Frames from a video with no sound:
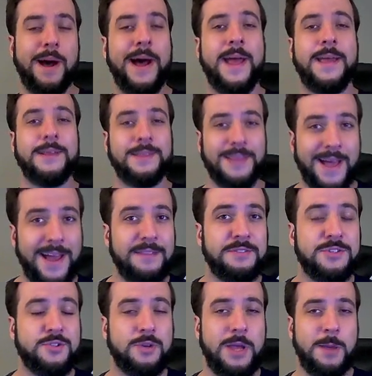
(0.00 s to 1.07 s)
my live
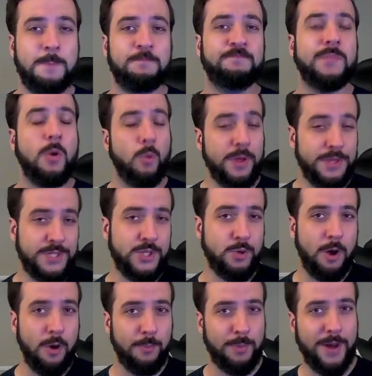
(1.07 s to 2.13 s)
stream with
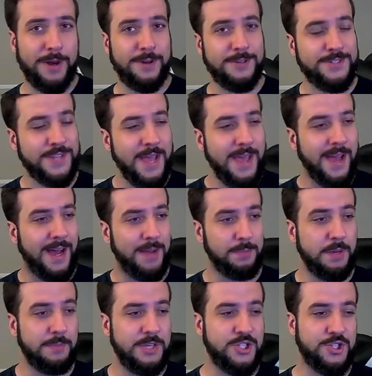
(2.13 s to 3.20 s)
2-0 Butters. I'm
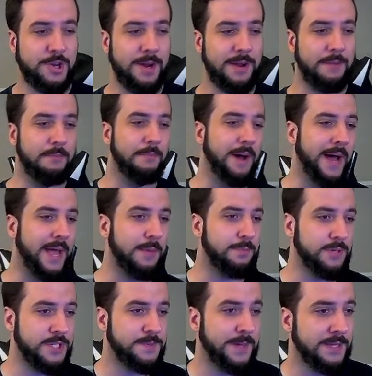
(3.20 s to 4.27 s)
going to be sharing my
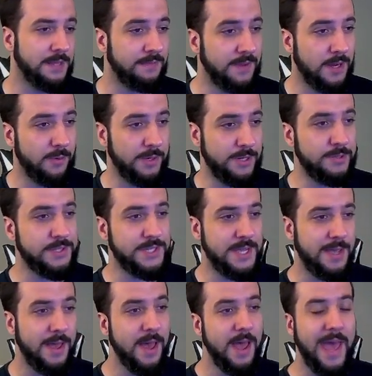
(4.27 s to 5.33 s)
perspective here. We do
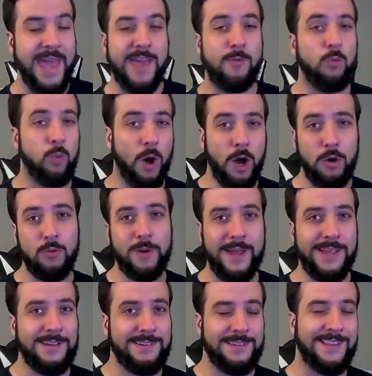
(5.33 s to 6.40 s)
see a
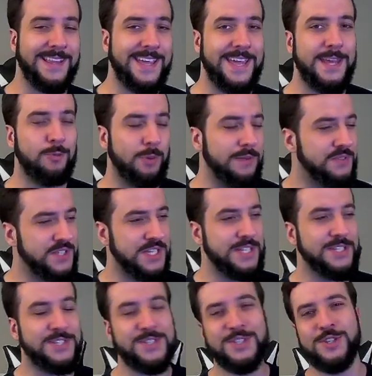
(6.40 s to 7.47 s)
Walrein lead. We've
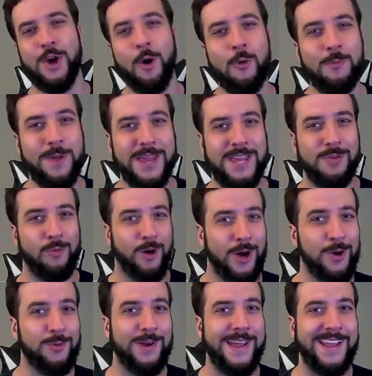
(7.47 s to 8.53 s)
seen so many
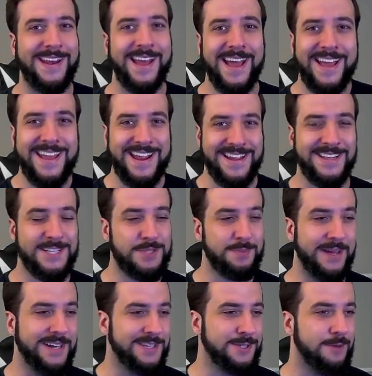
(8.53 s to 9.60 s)
Walrein in this
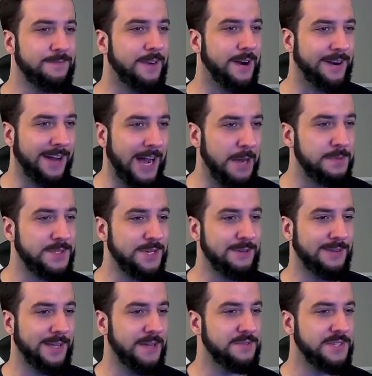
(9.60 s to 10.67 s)
meta so far, and
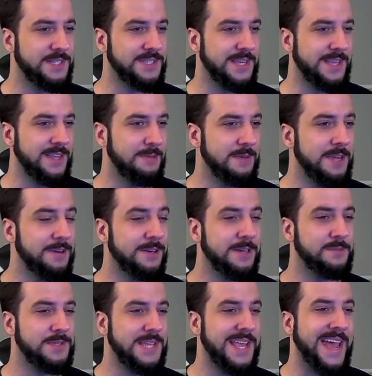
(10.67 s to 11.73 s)
Obstagoon loves to see them. Here
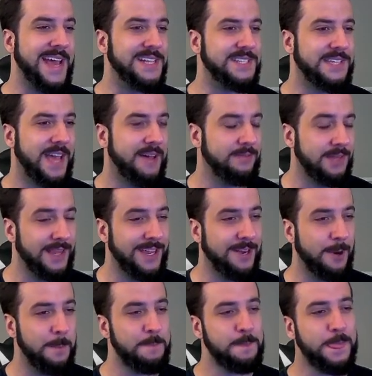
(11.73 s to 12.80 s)
comes the
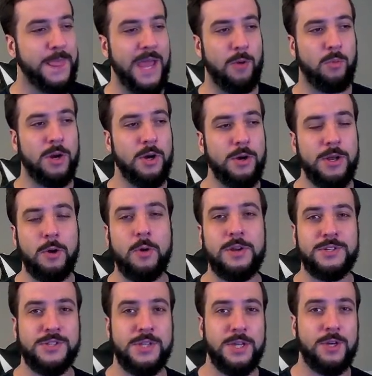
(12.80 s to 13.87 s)
Escavalier, and we're going to go
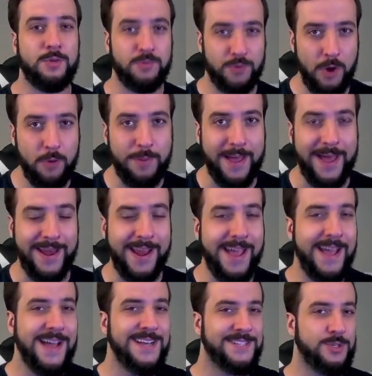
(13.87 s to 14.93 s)
into the Crobat.
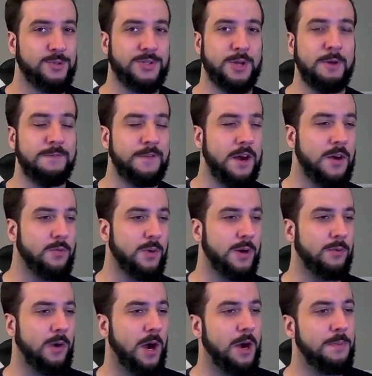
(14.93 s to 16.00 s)
So far
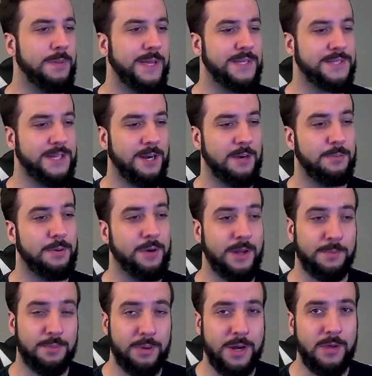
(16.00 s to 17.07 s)
we're RPSing our
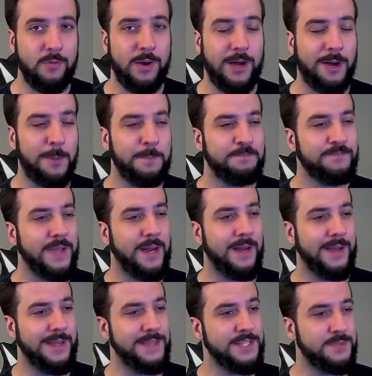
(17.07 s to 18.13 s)
opponent pretty well.
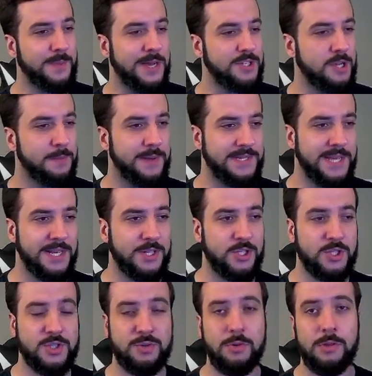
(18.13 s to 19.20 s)
In this matchup, I tend to
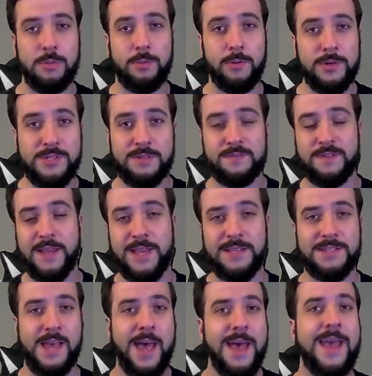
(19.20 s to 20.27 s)
just throw the Poison
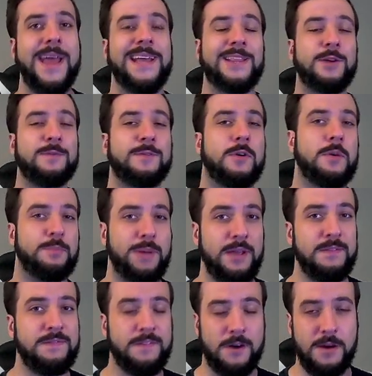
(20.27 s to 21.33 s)
Fangs and look for a
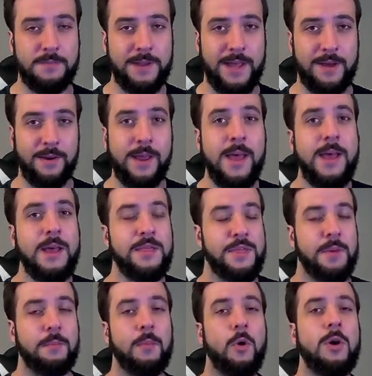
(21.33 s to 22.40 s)
big farm down.
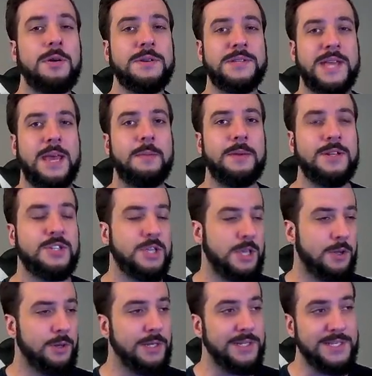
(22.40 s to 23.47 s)
The more damage that
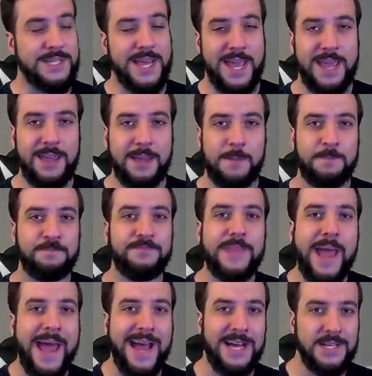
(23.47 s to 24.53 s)
you can take
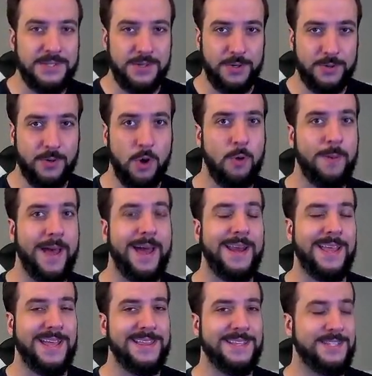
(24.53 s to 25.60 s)
as a Crobat
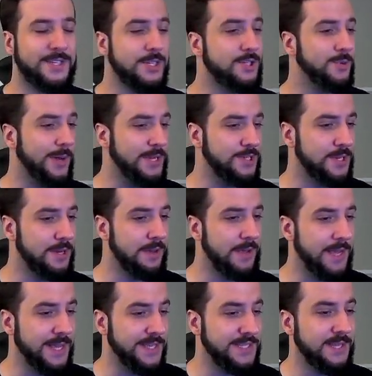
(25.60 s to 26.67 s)
in this situation
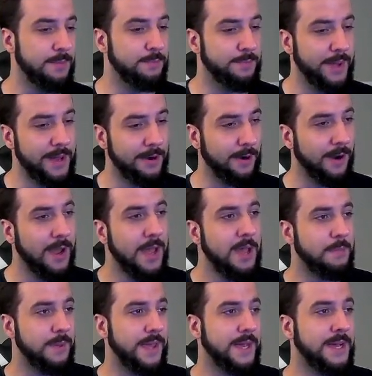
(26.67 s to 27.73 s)
is the better,
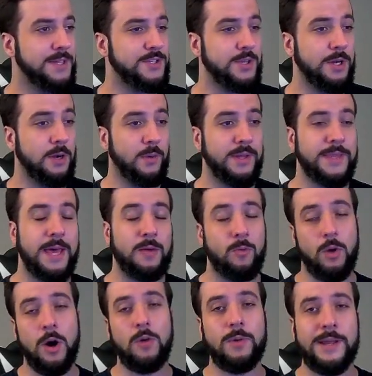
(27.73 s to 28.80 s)
because you don't want that
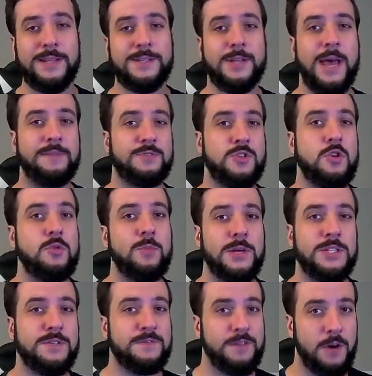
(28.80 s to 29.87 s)
Walrein to have too
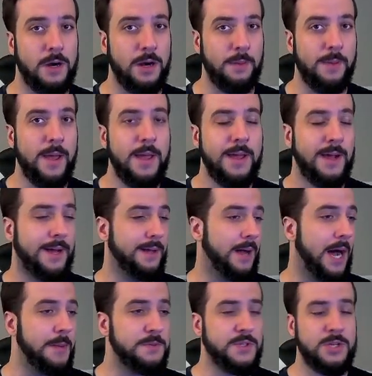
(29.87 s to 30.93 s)
much farm.
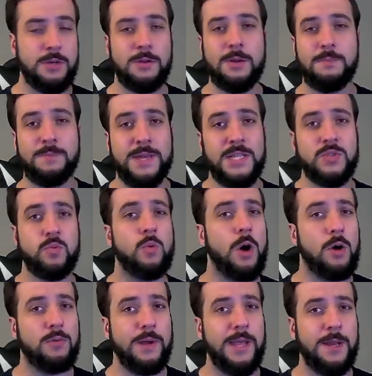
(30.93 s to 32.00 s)
Obstagoon beats
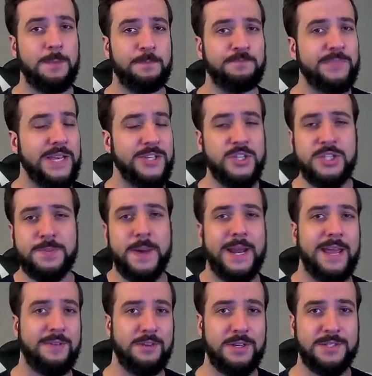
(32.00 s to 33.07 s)
Walrein in just
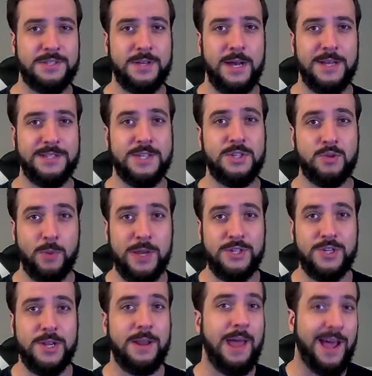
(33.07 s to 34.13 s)
about every
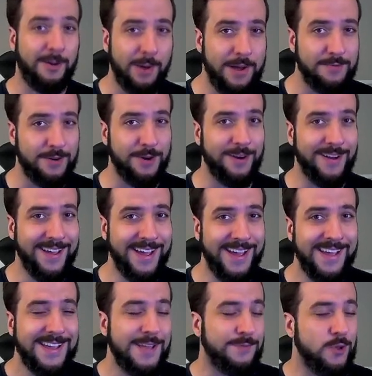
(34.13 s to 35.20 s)
situation. However,
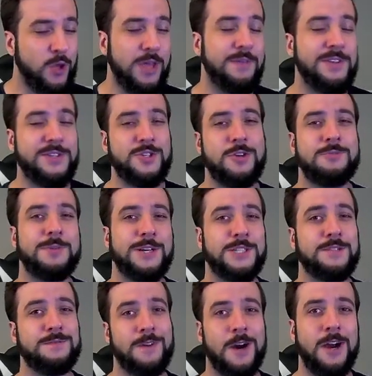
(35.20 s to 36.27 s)
if you give it too
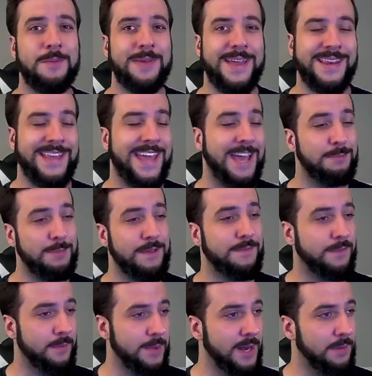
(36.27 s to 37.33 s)
much farm, it can be
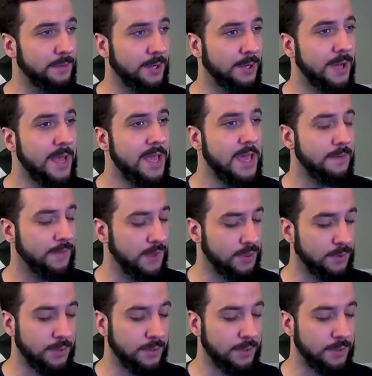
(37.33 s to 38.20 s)
formidable if it